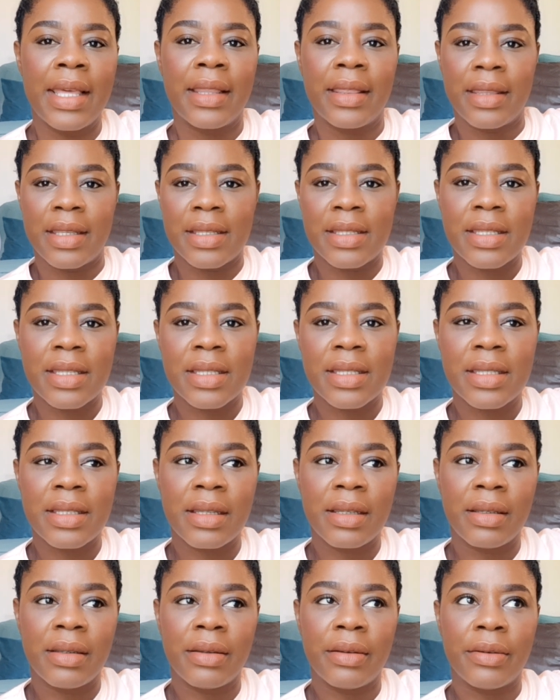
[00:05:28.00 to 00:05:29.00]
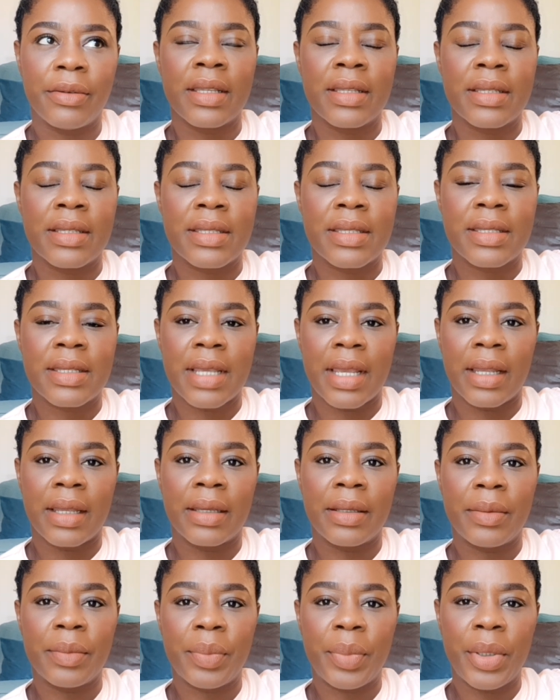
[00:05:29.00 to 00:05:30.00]
this is the
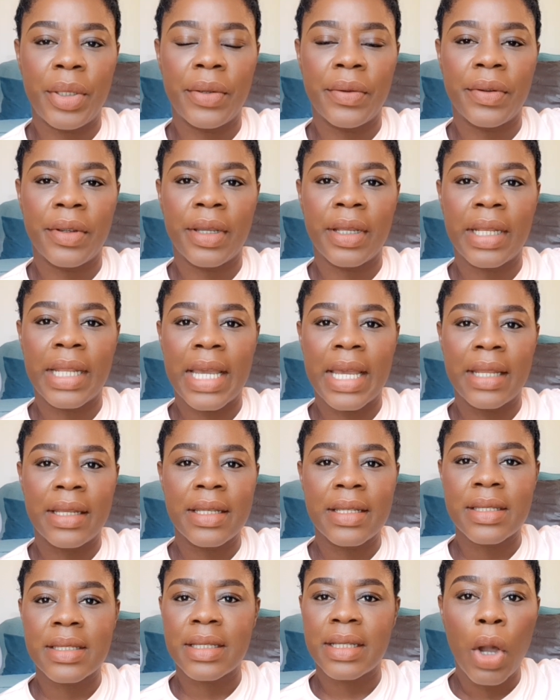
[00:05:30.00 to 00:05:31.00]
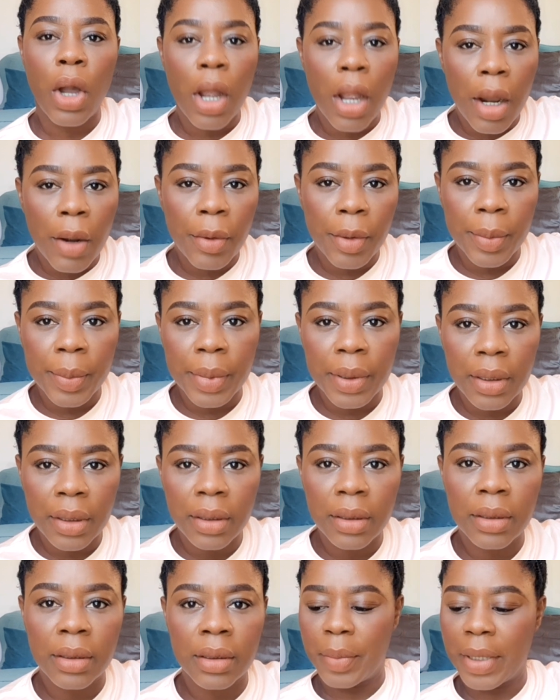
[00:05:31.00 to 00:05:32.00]
second period and it's
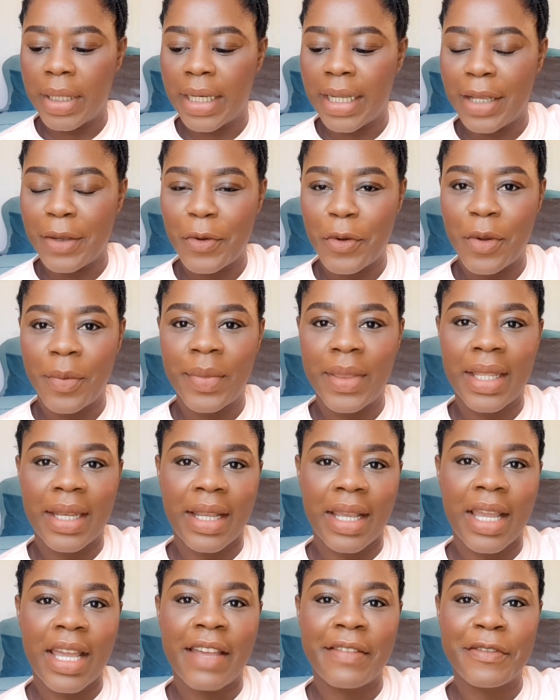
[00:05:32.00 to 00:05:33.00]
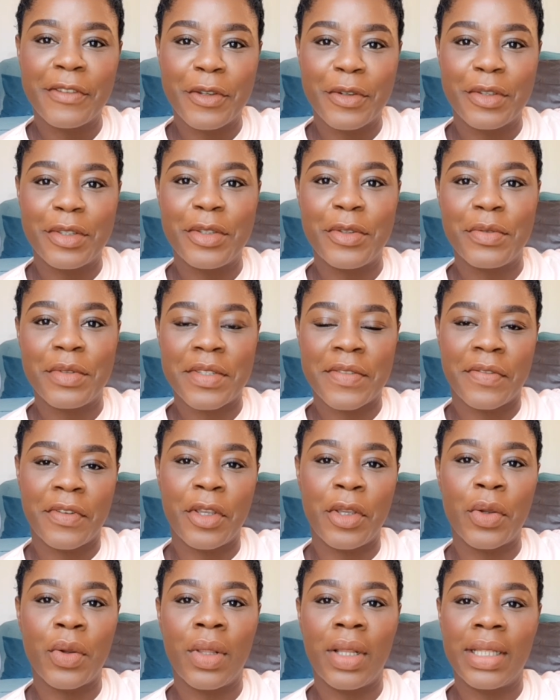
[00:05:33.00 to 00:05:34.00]
horrible. But I hope that I have good news for
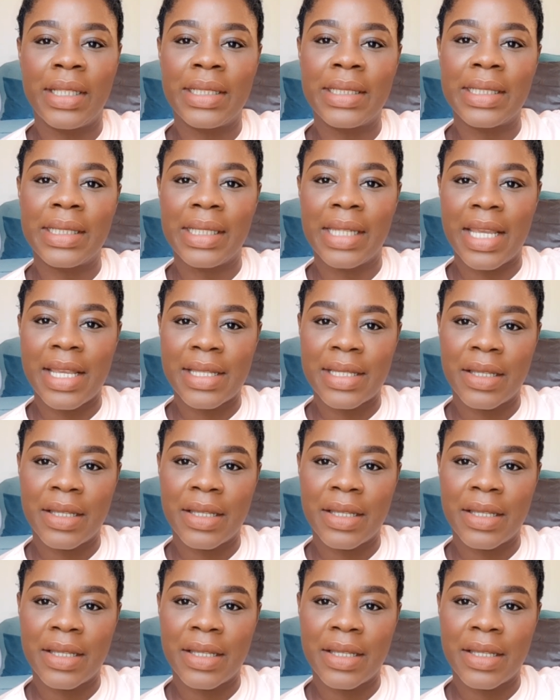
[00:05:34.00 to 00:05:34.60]
you all in the next